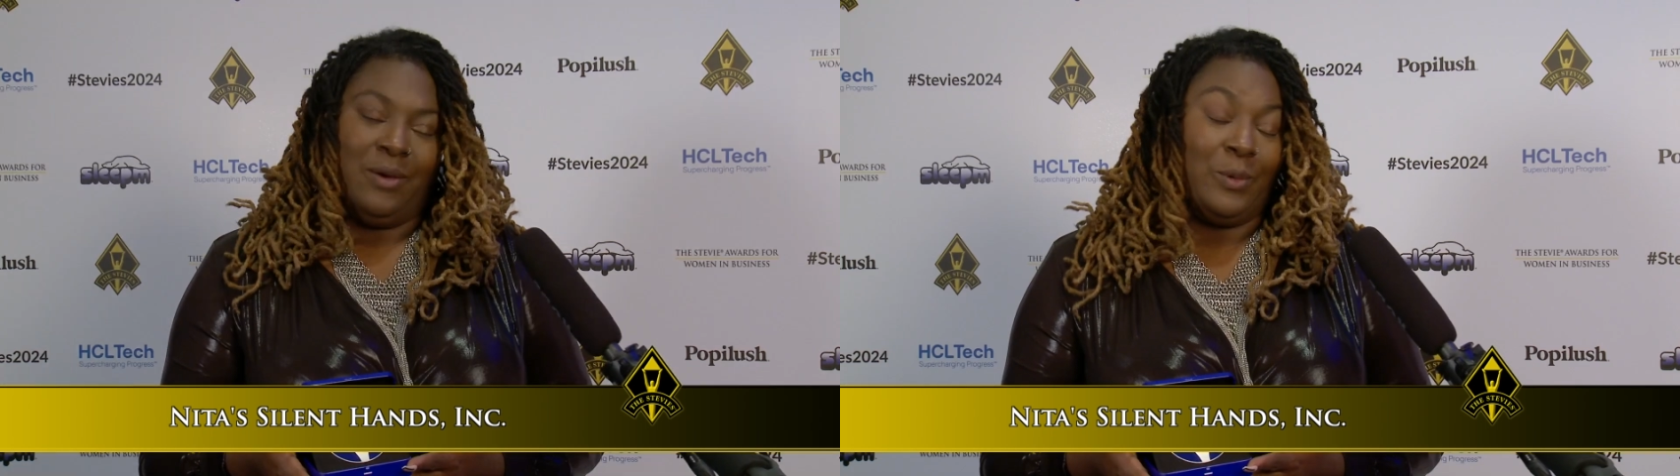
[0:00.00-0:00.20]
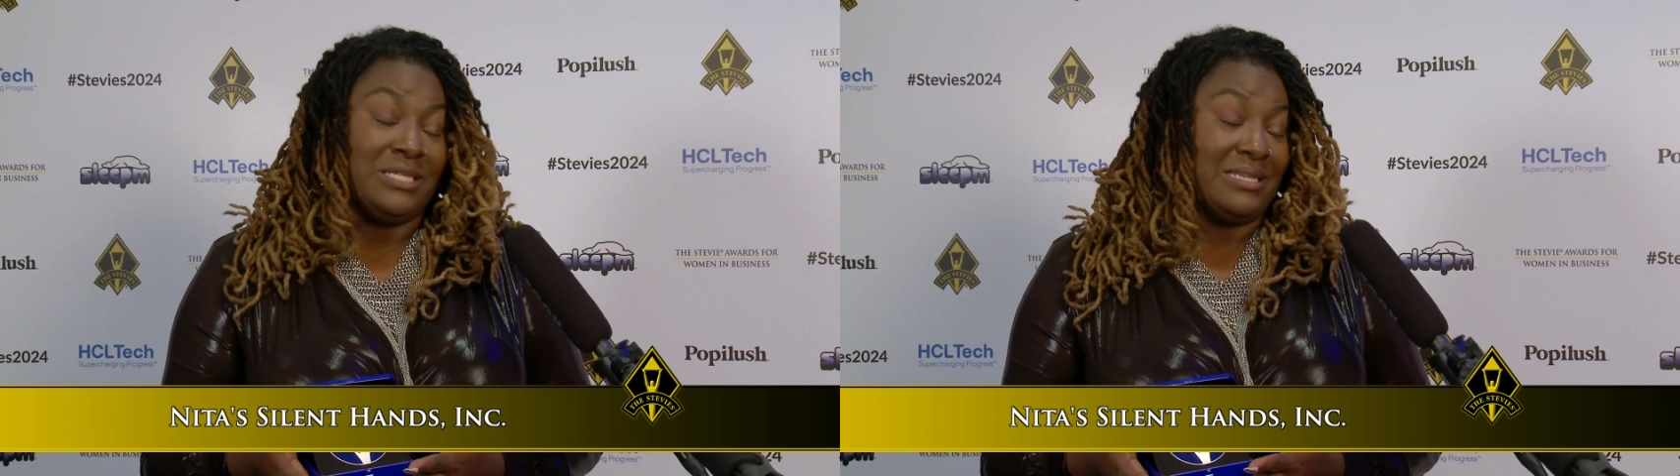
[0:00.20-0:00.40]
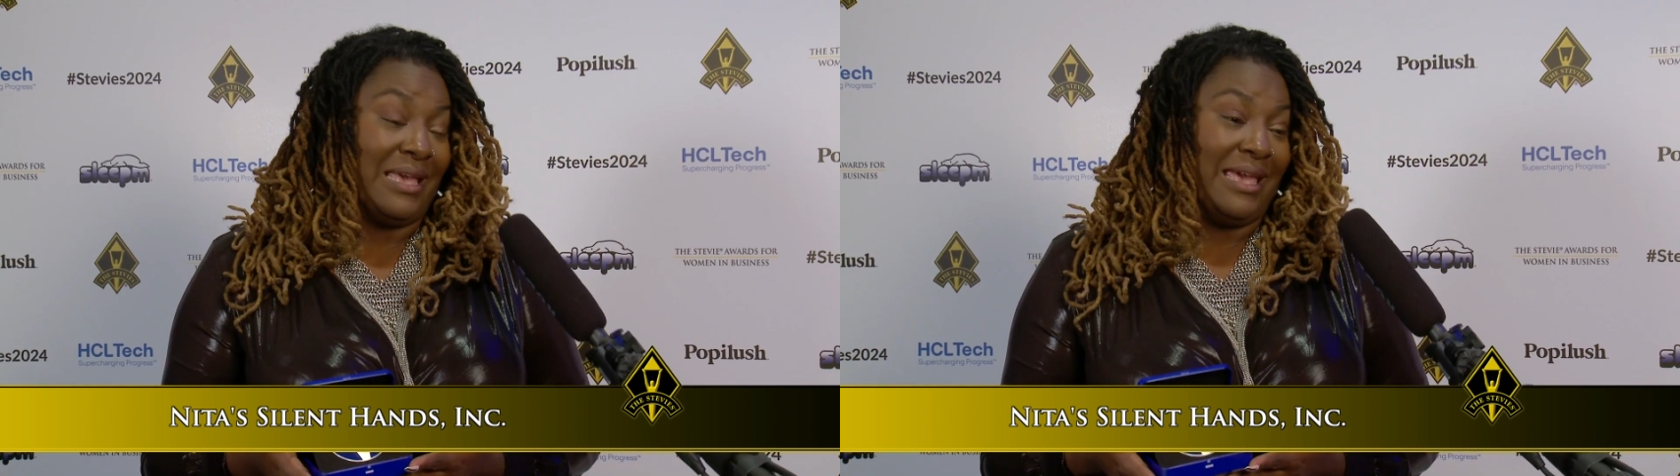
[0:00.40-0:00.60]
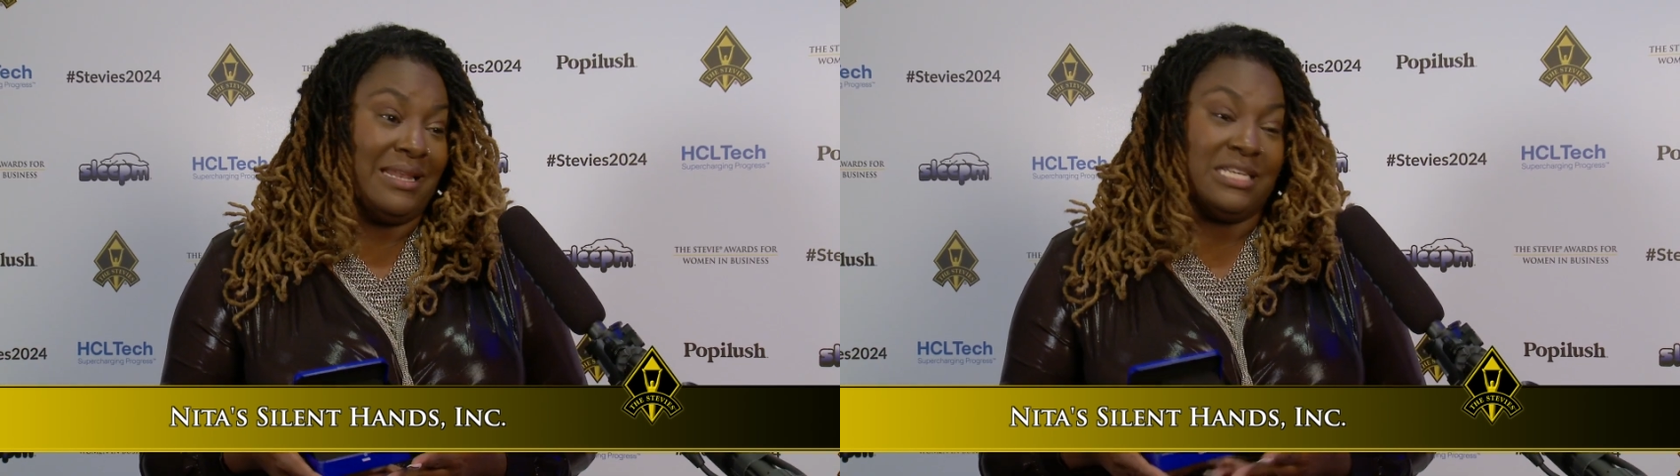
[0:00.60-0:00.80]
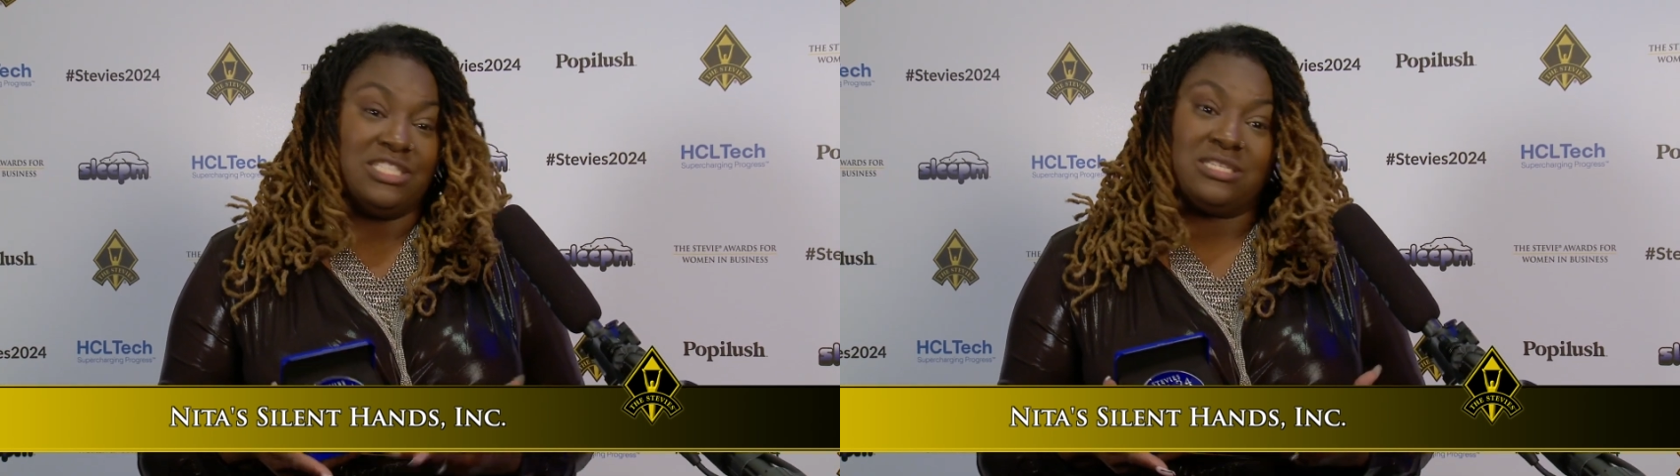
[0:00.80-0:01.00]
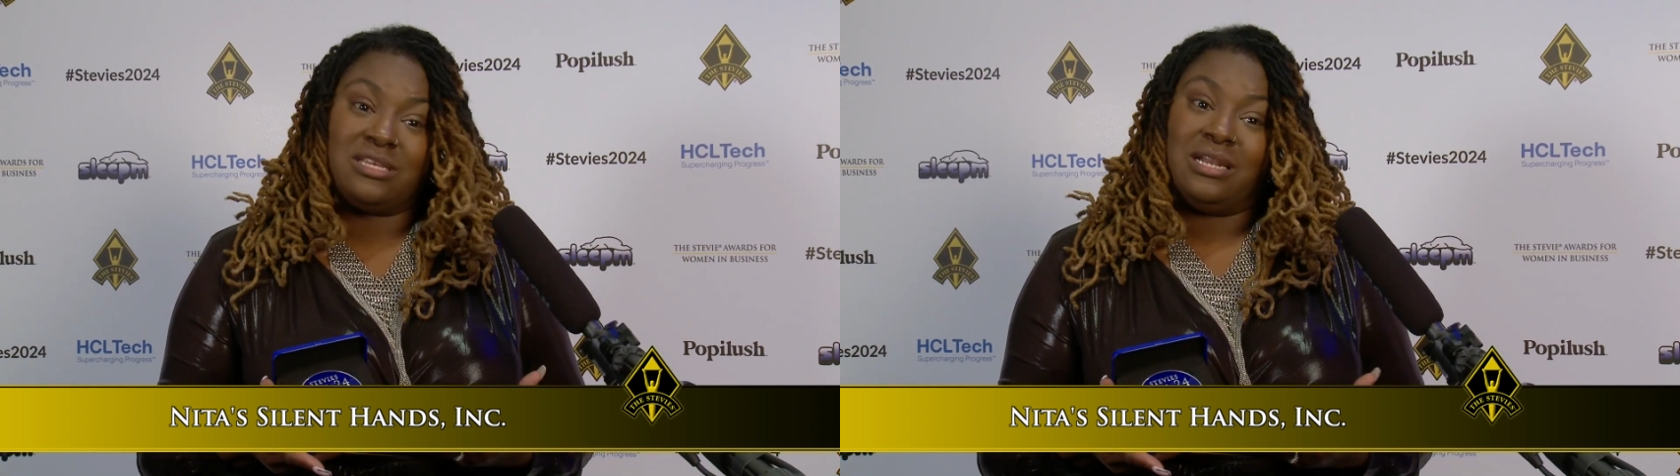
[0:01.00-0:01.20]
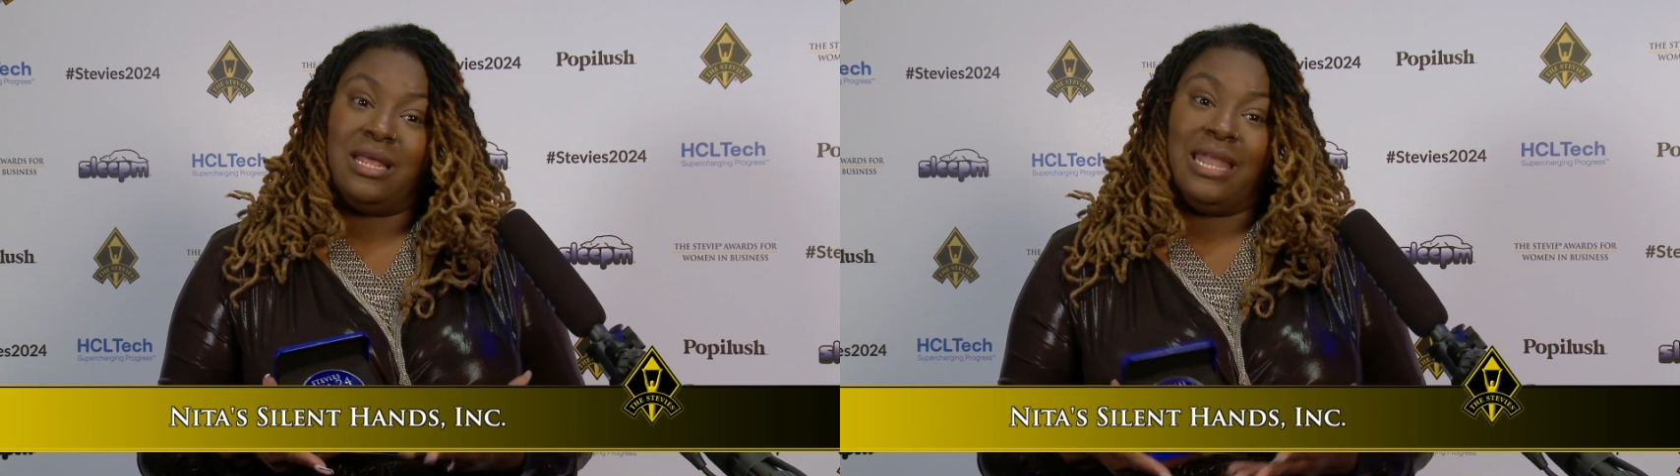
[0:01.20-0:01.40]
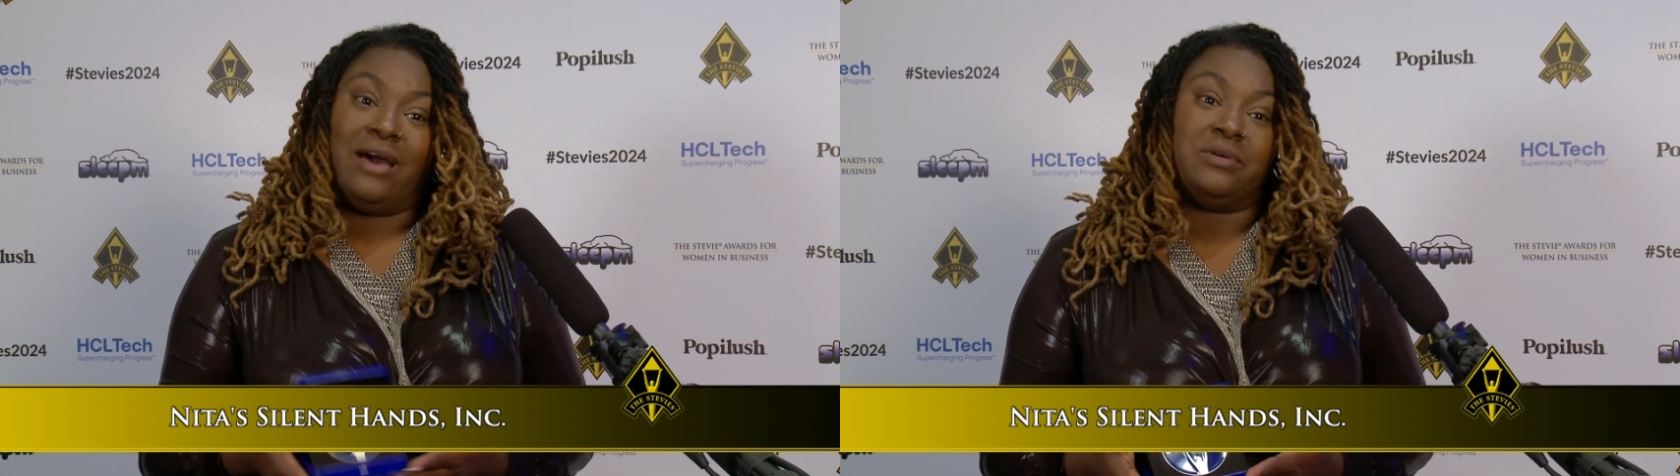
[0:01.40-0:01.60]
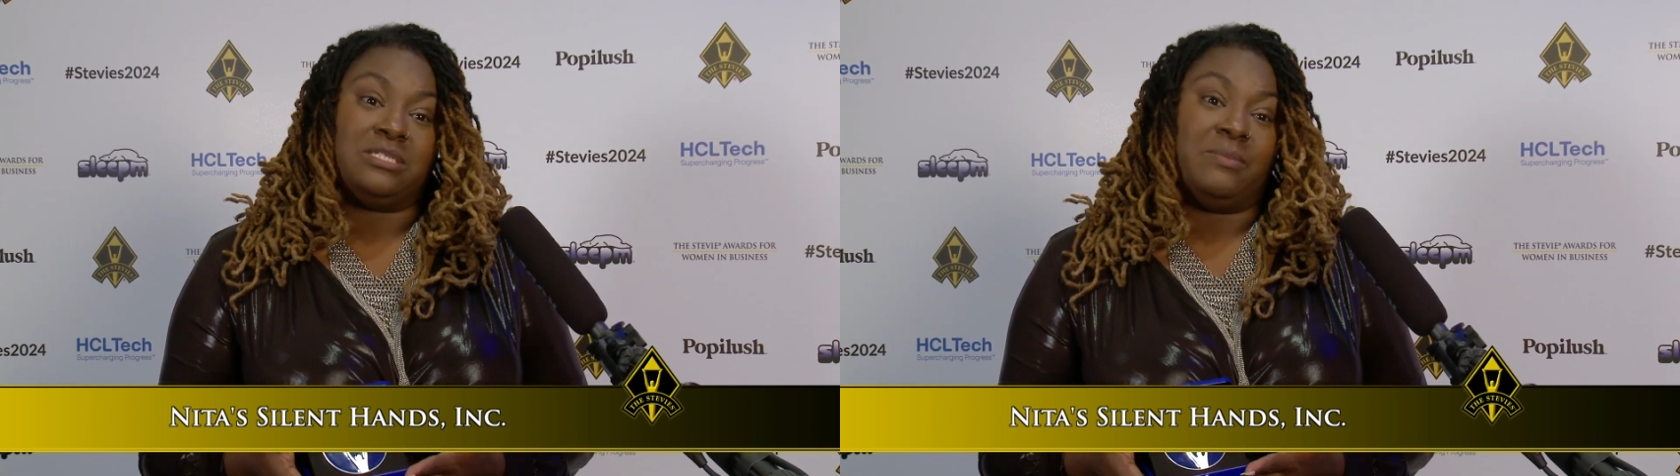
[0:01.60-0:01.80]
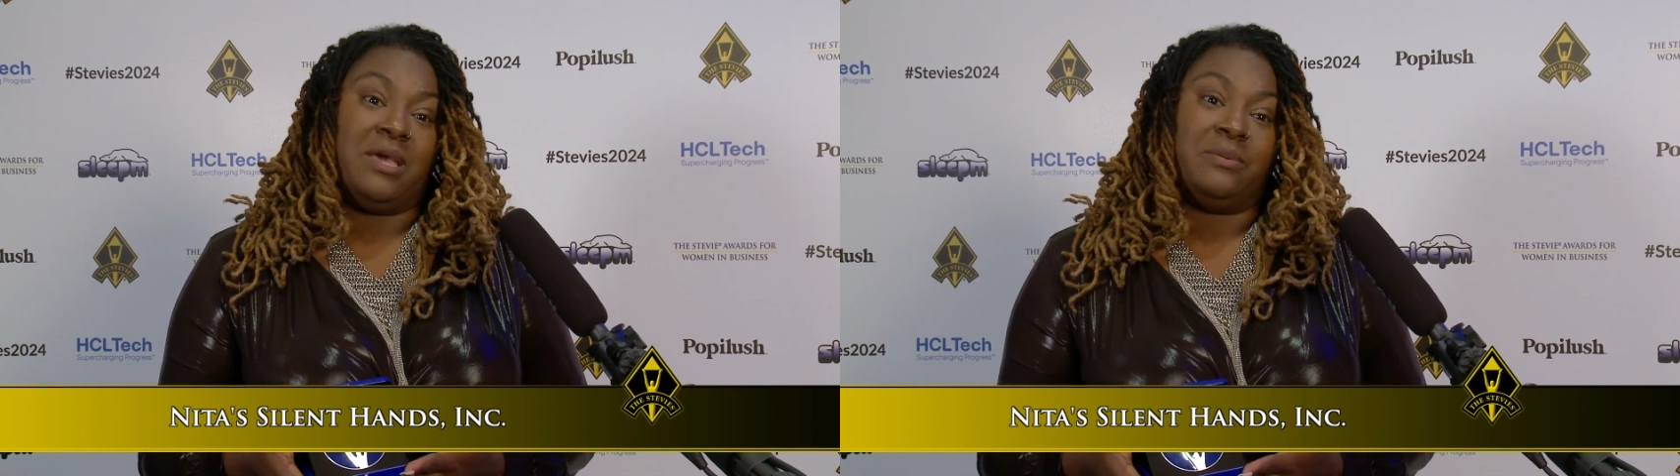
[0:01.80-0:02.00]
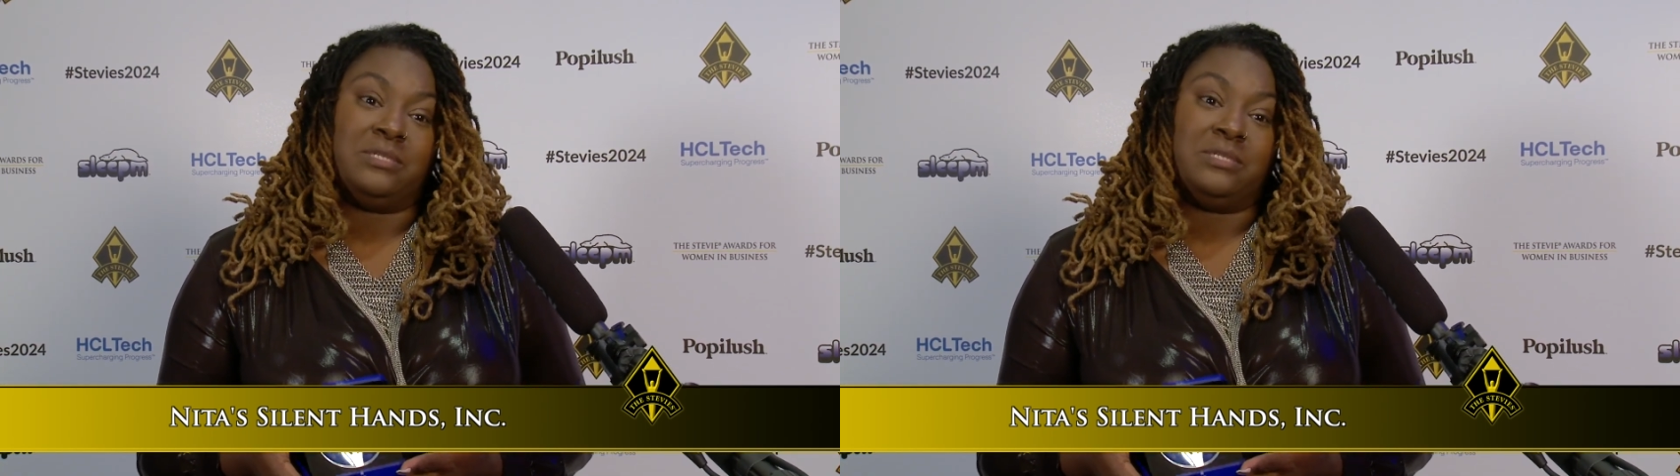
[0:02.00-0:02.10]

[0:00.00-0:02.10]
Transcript: Once again, it's just going to allow us to be